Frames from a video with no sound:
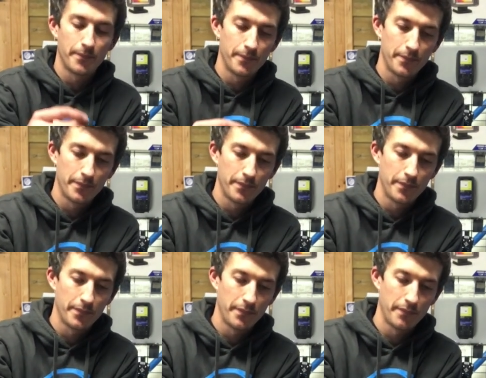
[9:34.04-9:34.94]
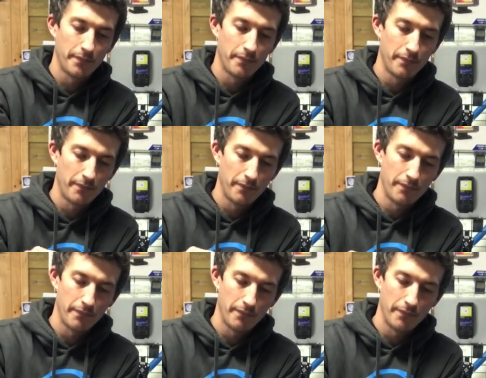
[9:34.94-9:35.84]

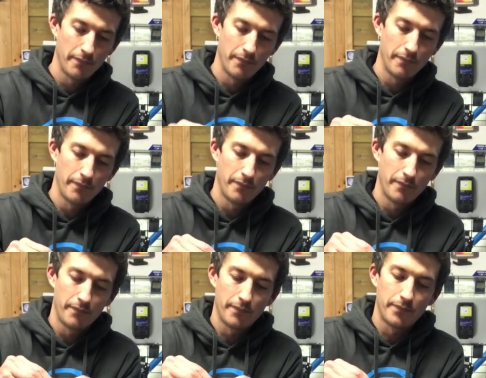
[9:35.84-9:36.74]
Nothing is said.